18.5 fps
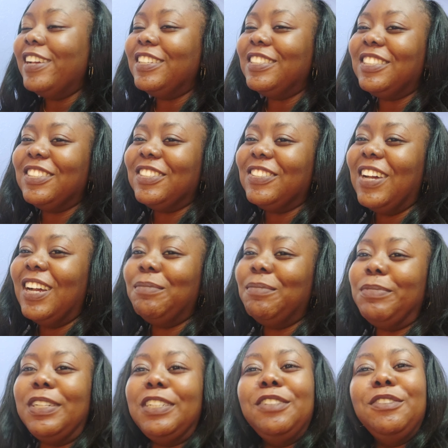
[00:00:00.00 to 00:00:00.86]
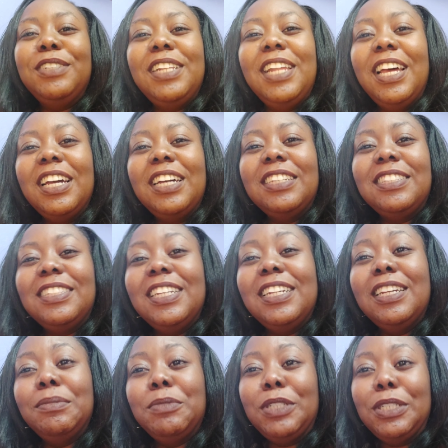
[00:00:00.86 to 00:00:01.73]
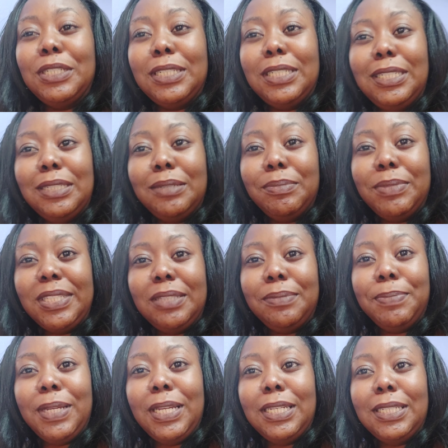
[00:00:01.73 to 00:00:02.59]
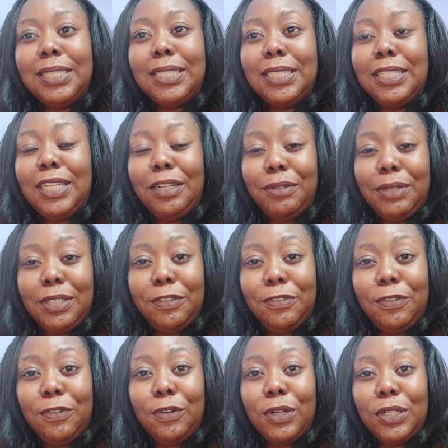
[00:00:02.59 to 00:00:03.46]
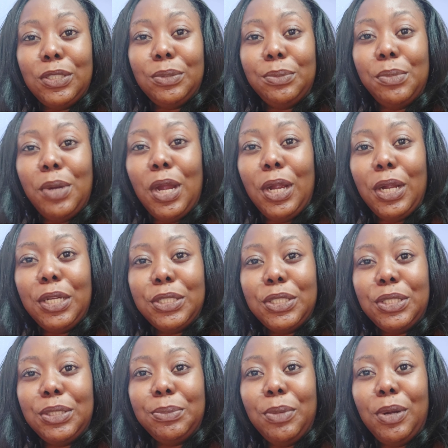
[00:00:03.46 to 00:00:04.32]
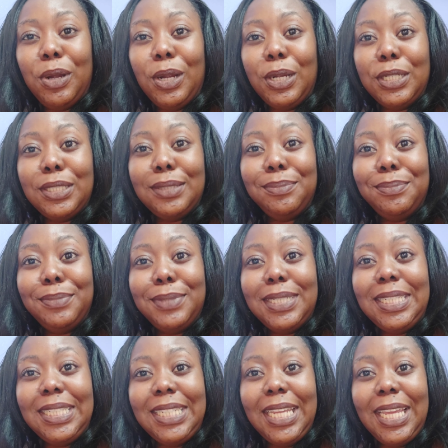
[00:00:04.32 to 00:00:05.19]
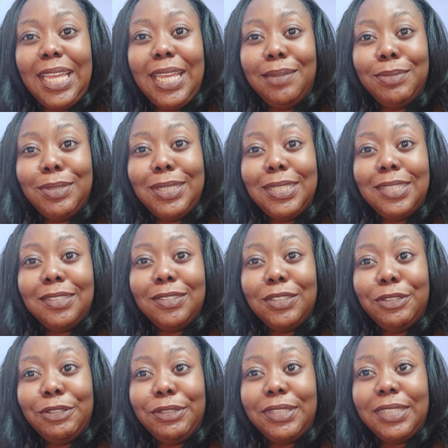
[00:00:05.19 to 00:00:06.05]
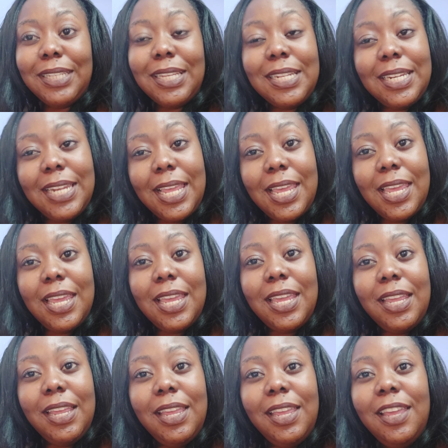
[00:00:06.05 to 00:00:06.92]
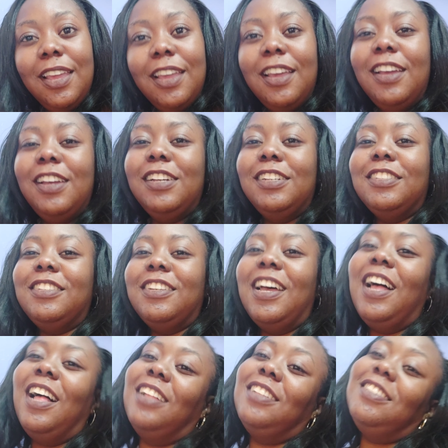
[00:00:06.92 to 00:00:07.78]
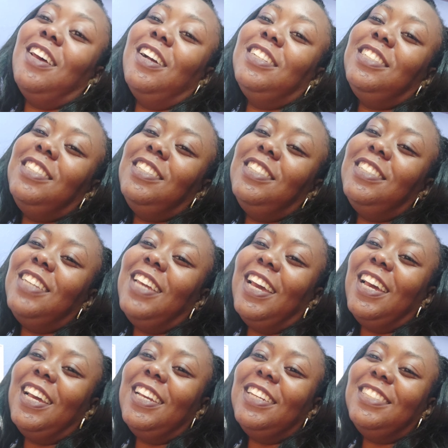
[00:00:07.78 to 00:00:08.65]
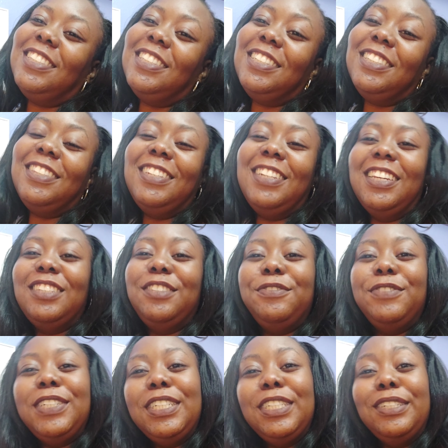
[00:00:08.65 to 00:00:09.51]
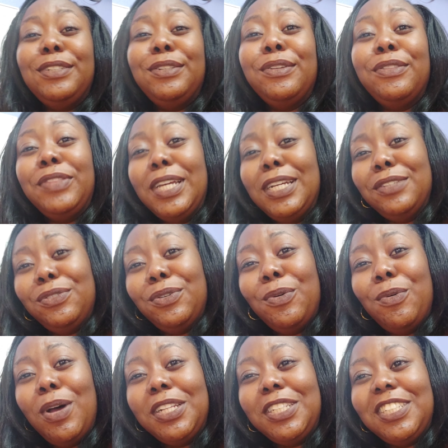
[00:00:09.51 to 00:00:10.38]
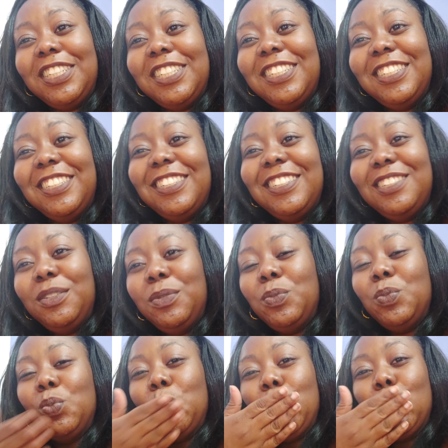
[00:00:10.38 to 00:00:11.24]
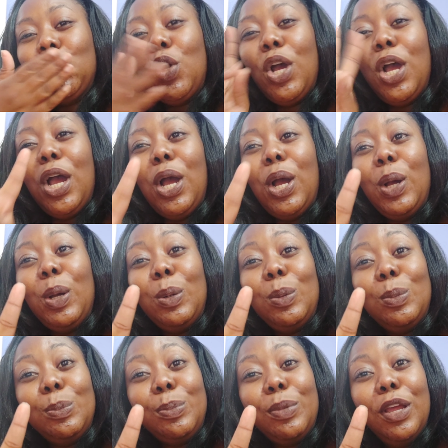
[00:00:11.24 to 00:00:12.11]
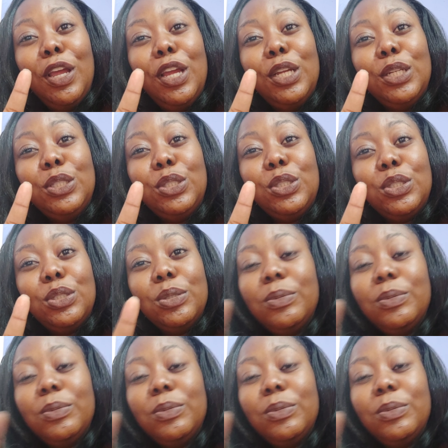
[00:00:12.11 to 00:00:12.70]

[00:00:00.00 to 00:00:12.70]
So I'm going to relax, then I'm going to clean up my space and get ready for tomorrow, because tomorrow is Monday. I'm doing this on a Sunday. So I'll talk to you guys in the next video. Thanks for watching. Peace.